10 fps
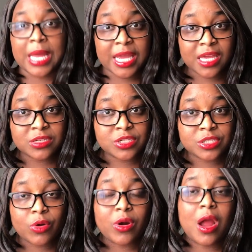
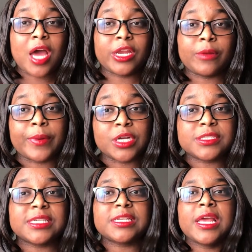luggage or on your
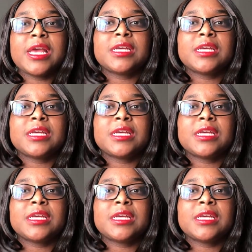person